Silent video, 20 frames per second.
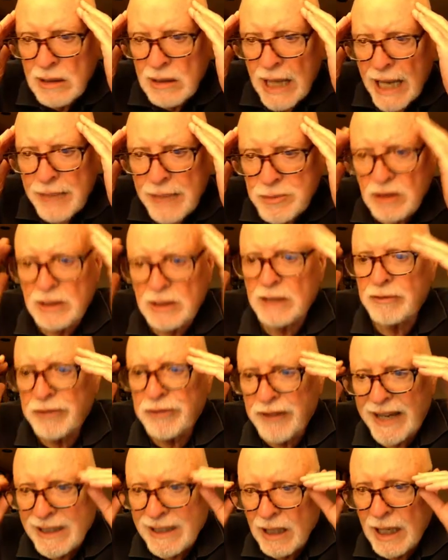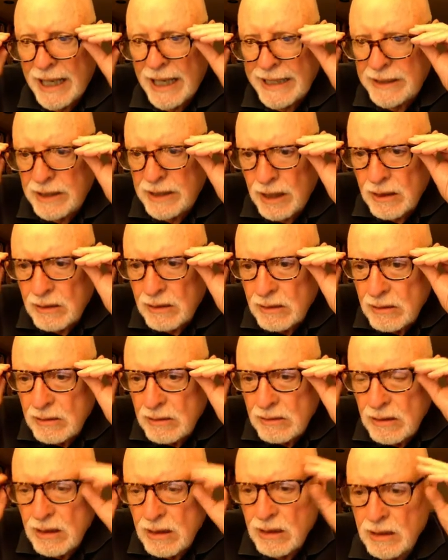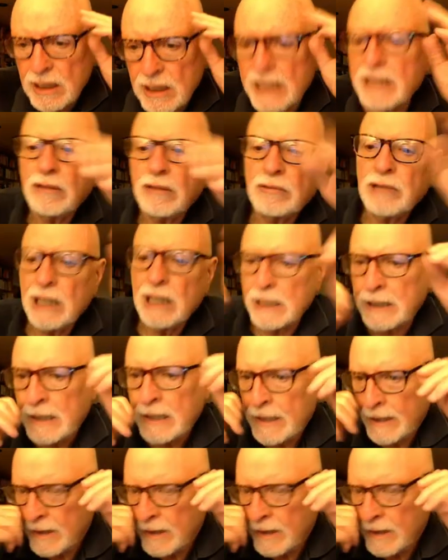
absolutely fatal idea. And really,